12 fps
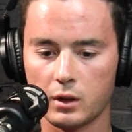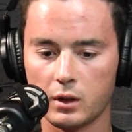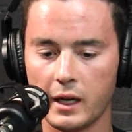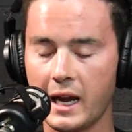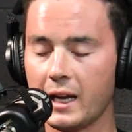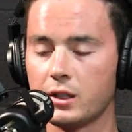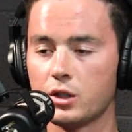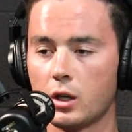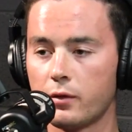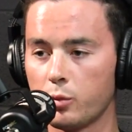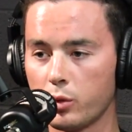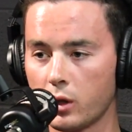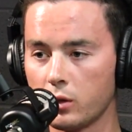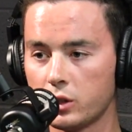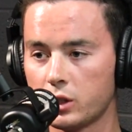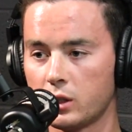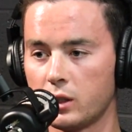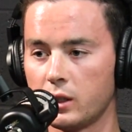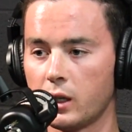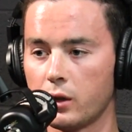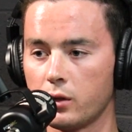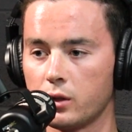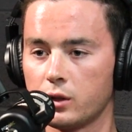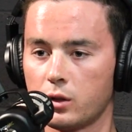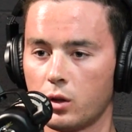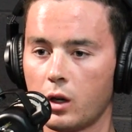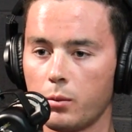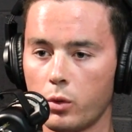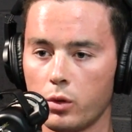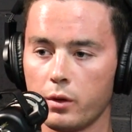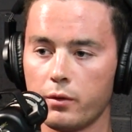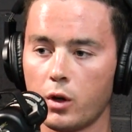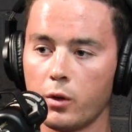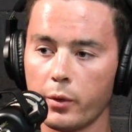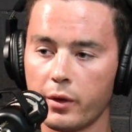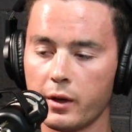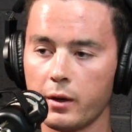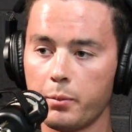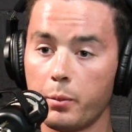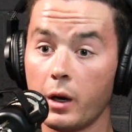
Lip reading: hands-off approach, and the other is a lot more involved within it,